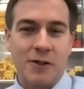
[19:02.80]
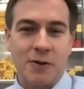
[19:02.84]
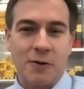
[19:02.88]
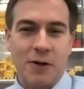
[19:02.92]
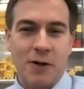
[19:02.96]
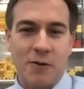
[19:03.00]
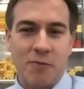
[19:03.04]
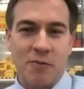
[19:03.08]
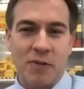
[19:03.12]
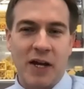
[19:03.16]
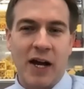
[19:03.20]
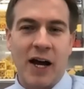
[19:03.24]
to
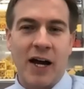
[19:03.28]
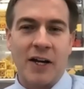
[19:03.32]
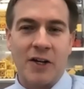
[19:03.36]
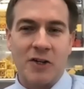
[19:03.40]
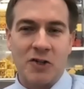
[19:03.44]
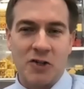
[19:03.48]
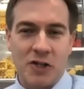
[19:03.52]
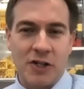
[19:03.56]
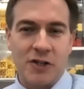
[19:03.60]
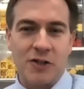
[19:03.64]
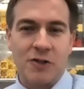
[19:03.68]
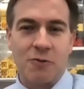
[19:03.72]
it
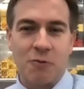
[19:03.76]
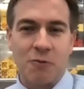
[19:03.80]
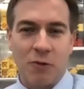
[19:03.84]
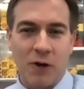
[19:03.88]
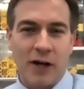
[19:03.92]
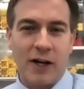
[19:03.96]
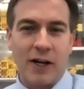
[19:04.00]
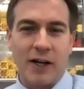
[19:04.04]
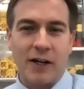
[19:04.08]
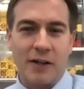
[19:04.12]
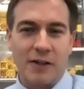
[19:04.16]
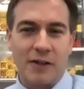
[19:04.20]
beyond just
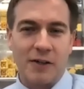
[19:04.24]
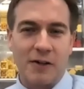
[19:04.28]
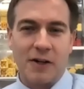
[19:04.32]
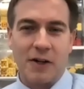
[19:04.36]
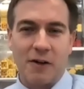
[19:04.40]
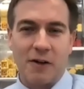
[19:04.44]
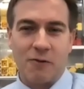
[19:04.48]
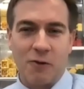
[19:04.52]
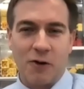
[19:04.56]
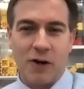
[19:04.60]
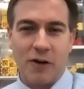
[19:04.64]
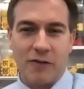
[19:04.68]
running
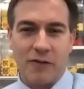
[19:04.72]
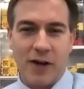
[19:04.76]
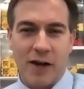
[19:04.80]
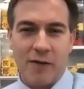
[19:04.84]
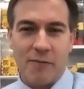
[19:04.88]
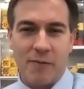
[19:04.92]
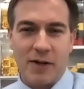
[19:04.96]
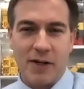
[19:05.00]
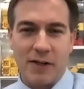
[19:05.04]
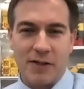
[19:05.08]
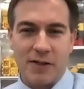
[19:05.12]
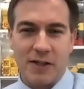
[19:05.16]
30 to
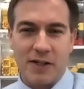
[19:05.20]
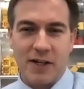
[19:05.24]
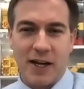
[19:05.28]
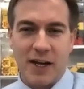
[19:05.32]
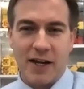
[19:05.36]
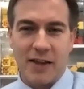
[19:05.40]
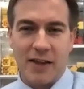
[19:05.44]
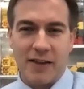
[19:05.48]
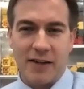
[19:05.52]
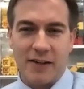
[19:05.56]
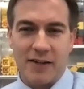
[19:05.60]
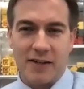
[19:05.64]
45 minutes a
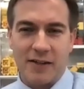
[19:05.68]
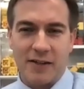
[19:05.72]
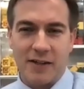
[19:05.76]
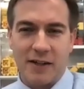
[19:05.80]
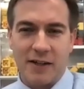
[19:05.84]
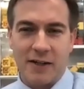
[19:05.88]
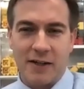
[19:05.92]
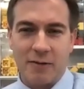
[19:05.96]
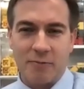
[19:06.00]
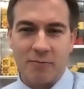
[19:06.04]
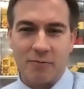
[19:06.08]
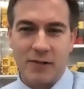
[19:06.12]
day that
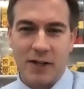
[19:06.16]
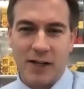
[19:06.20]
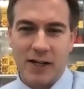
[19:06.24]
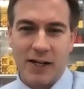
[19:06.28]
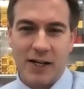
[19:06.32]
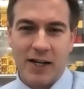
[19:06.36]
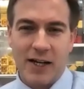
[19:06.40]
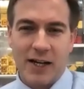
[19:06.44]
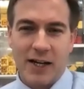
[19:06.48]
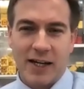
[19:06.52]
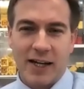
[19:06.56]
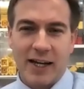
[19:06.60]

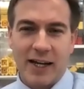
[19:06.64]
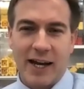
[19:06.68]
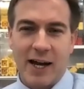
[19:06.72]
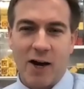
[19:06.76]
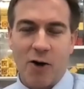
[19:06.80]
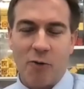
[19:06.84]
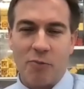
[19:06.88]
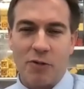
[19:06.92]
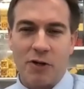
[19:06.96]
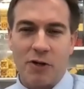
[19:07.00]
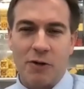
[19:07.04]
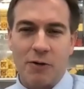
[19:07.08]
can
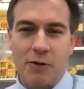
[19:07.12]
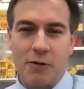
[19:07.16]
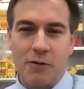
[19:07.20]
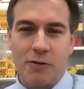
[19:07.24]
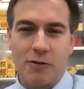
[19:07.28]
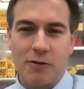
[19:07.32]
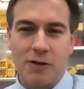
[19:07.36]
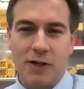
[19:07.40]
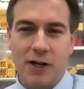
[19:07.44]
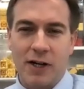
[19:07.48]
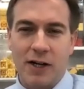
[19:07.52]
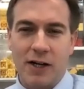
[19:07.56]
help you
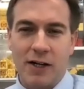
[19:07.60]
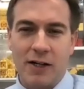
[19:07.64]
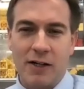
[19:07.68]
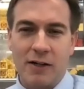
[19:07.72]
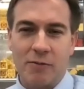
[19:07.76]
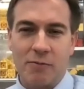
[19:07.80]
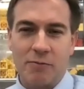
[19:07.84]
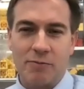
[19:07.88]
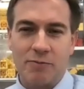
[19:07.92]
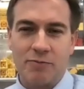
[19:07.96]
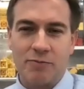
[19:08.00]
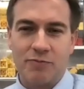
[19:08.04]

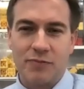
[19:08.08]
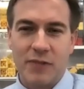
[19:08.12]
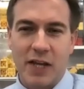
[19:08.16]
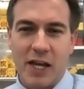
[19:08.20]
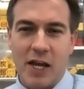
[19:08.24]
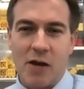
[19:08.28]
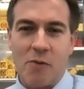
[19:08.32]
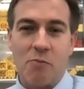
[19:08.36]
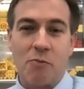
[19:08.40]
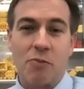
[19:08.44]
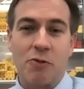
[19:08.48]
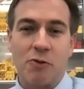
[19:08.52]

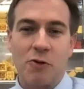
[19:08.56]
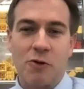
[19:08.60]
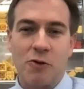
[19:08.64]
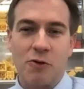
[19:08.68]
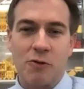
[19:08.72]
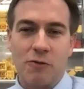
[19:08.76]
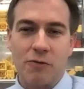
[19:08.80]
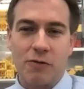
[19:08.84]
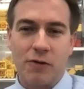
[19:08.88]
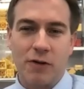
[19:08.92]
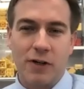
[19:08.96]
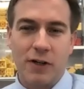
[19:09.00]

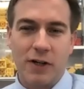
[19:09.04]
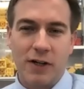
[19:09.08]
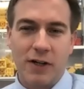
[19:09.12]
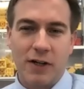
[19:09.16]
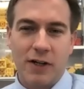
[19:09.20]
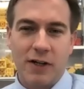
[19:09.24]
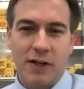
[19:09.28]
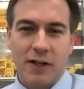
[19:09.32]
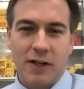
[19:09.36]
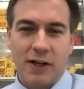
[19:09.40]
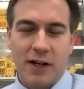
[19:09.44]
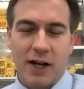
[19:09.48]
improve
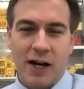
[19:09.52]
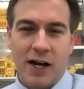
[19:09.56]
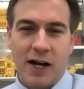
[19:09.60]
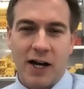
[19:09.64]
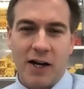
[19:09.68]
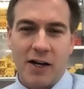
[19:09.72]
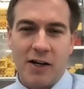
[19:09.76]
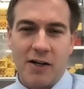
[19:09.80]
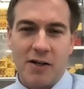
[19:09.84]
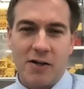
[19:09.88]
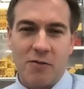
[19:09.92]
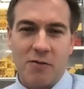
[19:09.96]

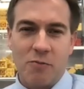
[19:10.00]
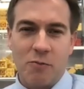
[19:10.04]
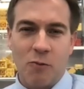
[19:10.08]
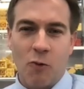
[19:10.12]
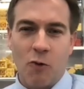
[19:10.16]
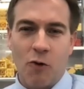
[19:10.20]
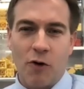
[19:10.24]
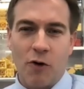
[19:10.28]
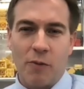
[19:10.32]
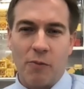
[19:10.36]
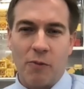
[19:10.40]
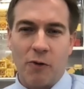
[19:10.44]

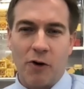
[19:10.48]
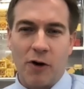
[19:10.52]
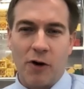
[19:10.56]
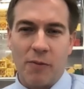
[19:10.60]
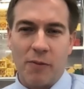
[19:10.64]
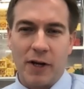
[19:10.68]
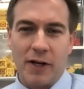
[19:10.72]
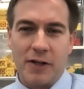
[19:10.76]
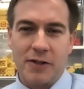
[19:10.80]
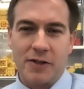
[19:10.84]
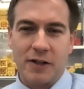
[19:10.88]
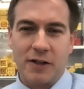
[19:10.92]
more and more,
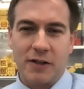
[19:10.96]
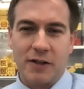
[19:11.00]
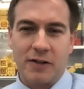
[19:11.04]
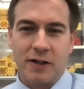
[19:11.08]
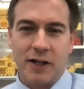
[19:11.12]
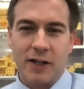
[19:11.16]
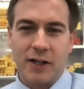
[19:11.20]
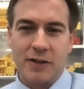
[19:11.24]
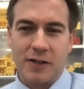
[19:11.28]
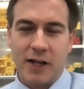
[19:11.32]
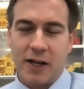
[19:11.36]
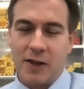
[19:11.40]

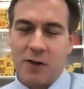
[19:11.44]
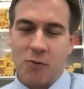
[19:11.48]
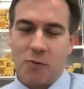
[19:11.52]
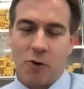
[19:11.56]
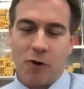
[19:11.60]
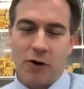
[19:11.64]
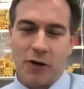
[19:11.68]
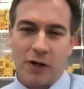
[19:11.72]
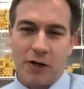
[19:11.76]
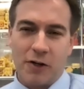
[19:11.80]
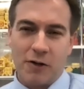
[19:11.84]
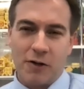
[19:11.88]
basically. And the
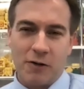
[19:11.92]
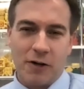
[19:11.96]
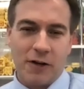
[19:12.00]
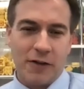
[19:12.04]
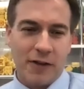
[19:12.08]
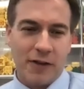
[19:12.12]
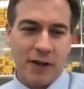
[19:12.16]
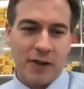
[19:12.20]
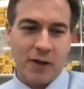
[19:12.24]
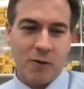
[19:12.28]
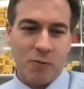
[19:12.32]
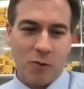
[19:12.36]
more you do it,
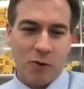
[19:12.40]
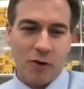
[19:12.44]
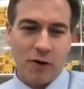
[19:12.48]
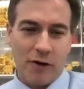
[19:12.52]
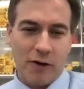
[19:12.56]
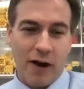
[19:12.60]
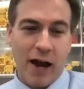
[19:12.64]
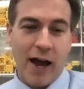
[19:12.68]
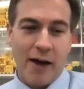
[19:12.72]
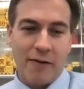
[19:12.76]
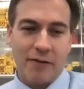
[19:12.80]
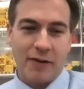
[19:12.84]
then the more
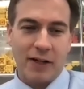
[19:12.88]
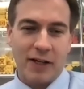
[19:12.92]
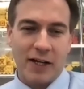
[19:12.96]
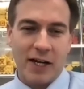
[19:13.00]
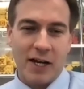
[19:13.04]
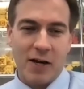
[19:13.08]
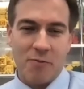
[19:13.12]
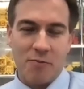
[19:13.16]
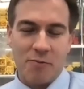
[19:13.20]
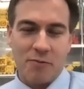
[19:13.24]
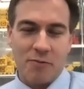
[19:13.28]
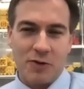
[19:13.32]
you have to
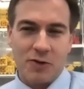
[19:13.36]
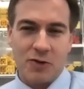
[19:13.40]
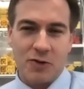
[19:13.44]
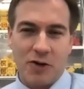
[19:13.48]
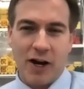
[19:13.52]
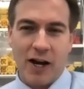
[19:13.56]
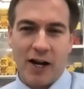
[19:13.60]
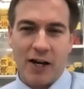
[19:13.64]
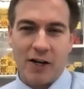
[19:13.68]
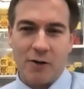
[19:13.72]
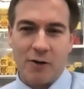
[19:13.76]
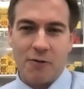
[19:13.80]
keep
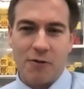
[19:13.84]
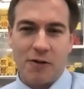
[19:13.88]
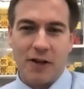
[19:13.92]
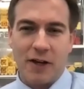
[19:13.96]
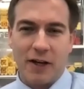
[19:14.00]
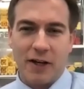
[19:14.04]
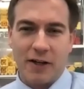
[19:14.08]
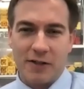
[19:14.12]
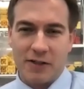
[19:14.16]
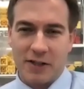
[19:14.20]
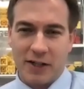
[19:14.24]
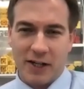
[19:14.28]
trying new
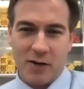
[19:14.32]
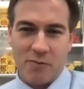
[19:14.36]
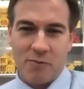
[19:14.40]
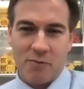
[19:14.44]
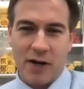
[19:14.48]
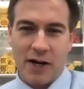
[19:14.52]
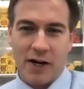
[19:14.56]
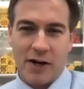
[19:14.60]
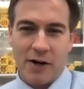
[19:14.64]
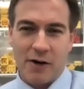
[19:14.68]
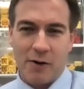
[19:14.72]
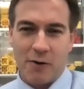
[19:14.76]
things to get
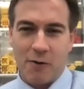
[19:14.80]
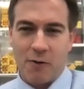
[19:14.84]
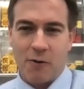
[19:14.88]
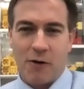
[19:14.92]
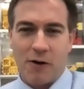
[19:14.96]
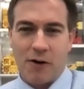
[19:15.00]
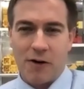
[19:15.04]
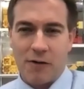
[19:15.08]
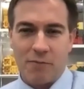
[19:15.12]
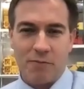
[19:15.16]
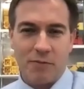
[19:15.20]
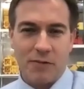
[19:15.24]
better,
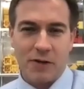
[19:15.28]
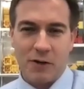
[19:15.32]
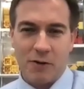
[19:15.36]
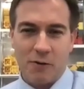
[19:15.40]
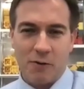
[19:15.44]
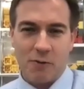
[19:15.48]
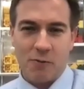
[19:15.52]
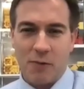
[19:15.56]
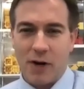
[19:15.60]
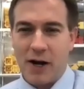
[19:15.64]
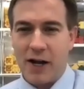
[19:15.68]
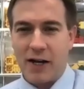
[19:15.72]
or
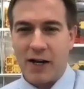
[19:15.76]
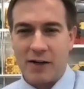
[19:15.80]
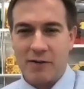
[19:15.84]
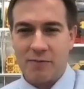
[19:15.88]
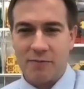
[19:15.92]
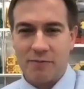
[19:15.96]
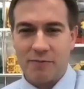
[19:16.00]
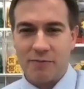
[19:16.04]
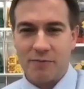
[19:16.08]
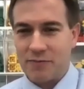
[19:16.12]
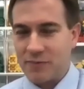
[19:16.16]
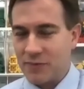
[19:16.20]
you might
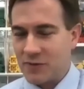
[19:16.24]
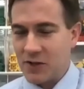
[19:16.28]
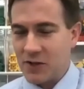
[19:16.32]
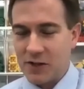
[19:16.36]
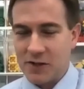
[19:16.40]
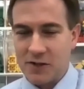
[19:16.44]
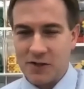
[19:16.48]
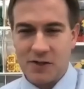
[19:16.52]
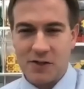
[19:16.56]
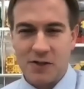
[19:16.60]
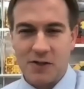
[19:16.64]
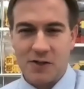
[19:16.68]

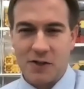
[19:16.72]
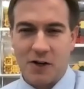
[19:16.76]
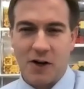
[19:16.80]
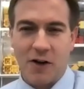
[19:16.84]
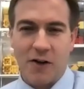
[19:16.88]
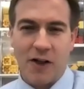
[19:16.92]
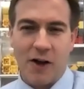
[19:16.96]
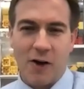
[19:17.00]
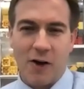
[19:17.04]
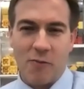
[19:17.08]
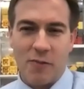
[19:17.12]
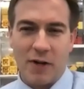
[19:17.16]
just
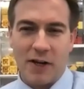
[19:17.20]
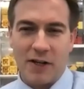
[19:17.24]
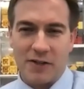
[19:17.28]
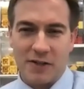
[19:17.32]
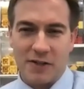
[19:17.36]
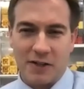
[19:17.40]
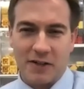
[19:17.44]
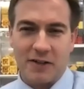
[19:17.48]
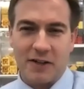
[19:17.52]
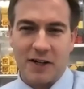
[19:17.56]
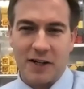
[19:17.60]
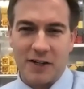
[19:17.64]
stall out,
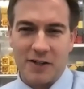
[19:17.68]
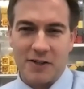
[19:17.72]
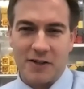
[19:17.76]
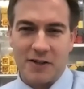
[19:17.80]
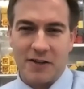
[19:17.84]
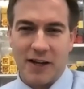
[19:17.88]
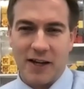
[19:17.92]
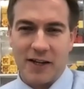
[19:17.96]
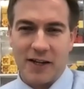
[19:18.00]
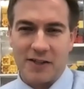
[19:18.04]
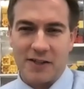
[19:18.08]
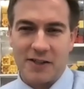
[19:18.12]
basically. So
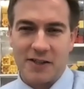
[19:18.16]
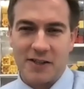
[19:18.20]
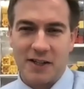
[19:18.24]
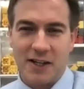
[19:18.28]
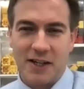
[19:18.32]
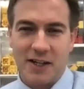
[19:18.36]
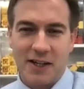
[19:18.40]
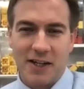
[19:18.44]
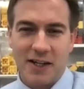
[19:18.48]
that's